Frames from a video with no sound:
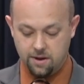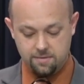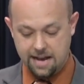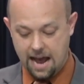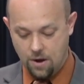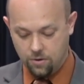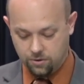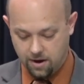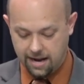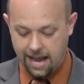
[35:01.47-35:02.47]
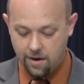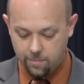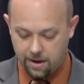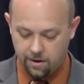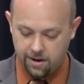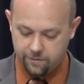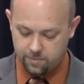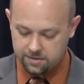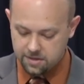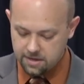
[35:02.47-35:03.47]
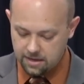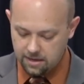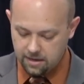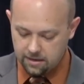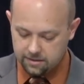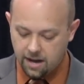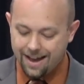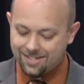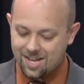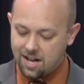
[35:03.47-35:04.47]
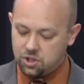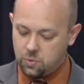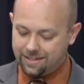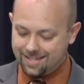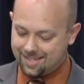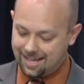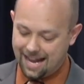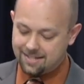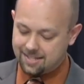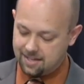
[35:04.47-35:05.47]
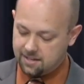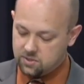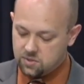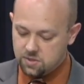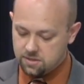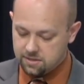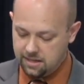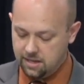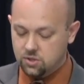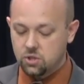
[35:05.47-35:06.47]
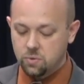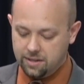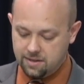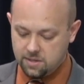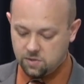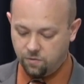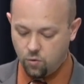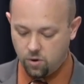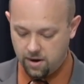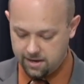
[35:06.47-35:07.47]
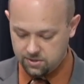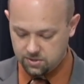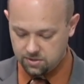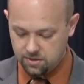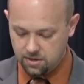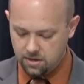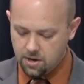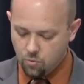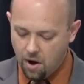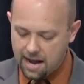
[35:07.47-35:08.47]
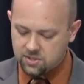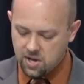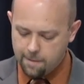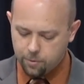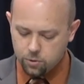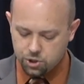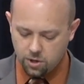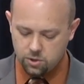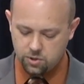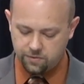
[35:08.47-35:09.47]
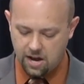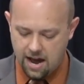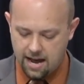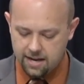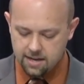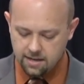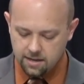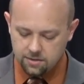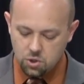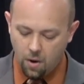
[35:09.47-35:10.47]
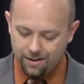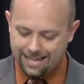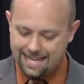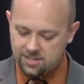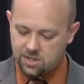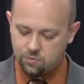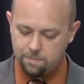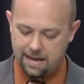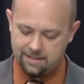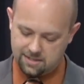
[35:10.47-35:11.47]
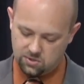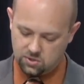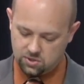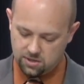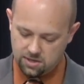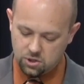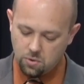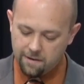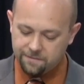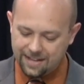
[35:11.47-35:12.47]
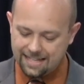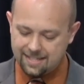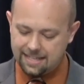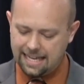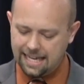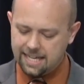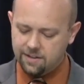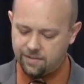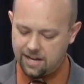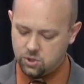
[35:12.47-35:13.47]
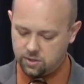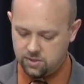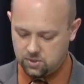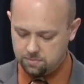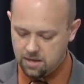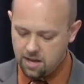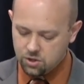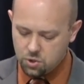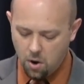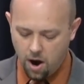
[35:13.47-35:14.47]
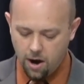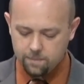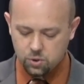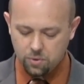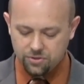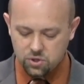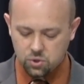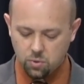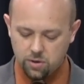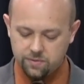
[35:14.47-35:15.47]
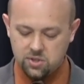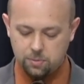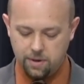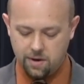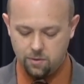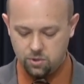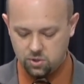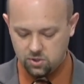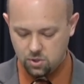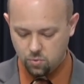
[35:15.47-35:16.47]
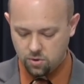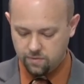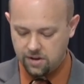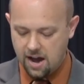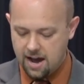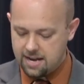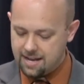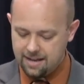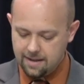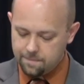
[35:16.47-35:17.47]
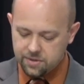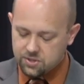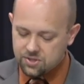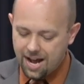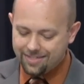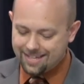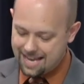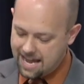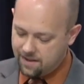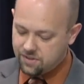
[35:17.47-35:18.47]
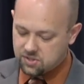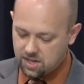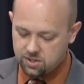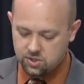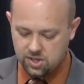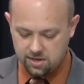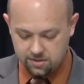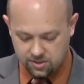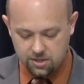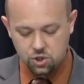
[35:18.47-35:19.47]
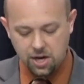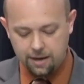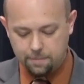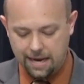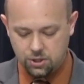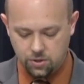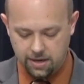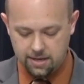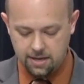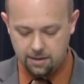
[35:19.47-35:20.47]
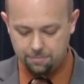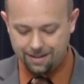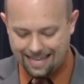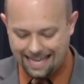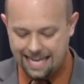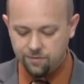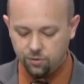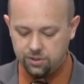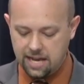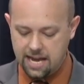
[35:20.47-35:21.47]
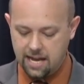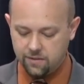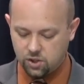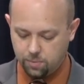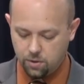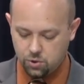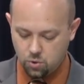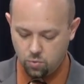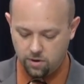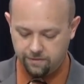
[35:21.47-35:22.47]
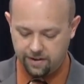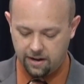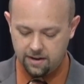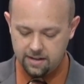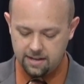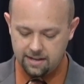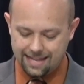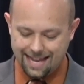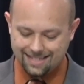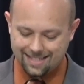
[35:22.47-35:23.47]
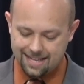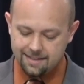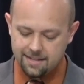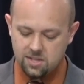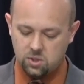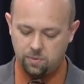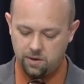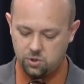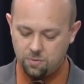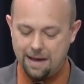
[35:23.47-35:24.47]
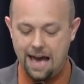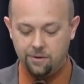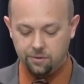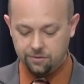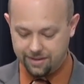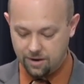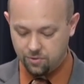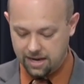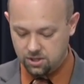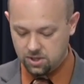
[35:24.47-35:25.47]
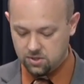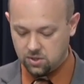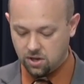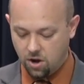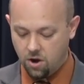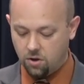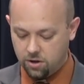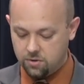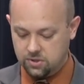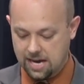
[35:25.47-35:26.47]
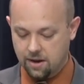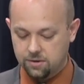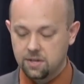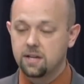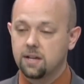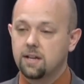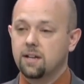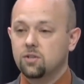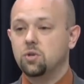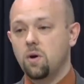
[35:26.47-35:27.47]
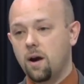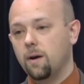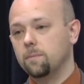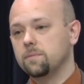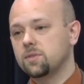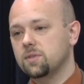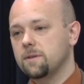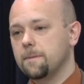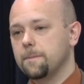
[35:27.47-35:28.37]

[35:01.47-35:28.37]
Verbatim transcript: that are now crying out about our government. God is not doing this against us, He is doing this for us. Rise up, O church of God, to our knees in repentance, to our feet in heated evangelism, to arms with the sword of the Spirit, which is the word of God. This is not the day of the sun, sunshine patriot, but the evil day of spiritual warfare. Yes, in this spiritual battle that rages, the call goes out to arms.